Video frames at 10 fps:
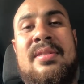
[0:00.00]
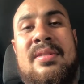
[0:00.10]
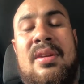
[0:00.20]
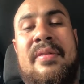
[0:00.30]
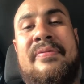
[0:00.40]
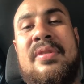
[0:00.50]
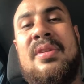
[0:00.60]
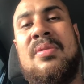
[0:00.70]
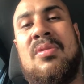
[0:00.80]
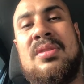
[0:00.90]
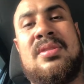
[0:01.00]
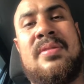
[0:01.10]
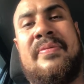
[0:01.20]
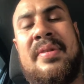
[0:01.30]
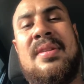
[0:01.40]
You know, Fury was
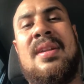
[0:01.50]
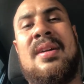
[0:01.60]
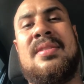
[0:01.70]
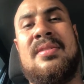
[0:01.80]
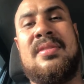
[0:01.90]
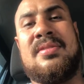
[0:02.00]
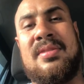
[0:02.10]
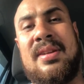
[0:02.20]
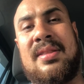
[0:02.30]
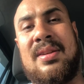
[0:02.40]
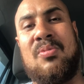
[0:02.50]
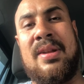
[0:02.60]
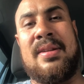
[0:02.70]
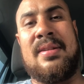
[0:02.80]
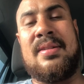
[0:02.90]
very lucky to get that
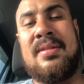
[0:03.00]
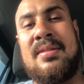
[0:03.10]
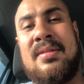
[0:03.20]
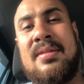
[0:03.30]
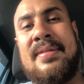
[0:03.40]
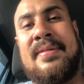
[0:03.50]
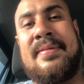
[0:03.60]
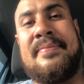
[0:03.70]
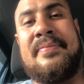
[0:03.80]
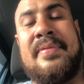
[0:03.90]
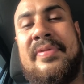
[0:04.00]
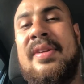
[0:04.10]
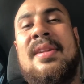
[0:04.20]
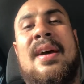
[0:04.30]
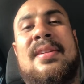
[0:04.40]
one.
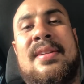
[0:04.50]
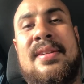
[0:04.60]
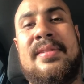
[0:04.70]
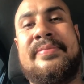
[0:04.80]
Very lucky.